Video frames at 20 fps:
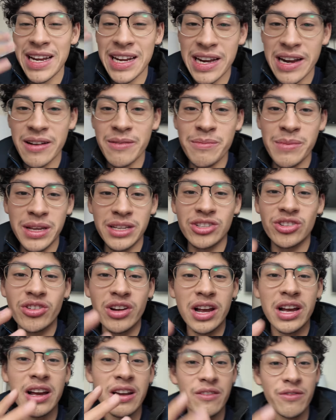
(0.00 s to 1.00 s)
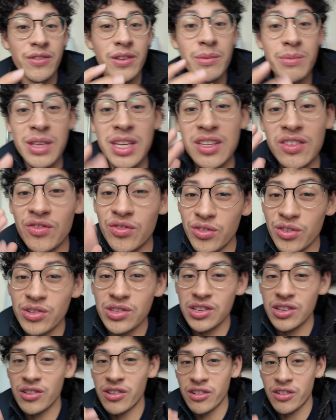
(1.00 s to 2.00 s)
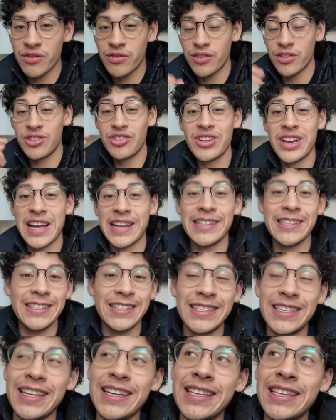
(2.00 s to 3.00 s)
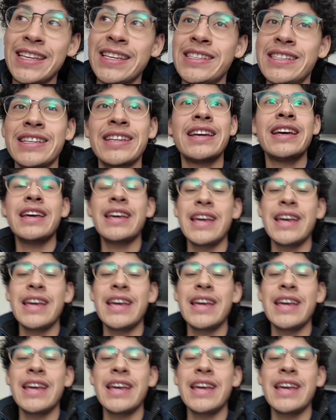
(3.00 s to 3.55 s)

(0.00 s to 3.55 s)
I gotta film these foods in order for you guys to see this.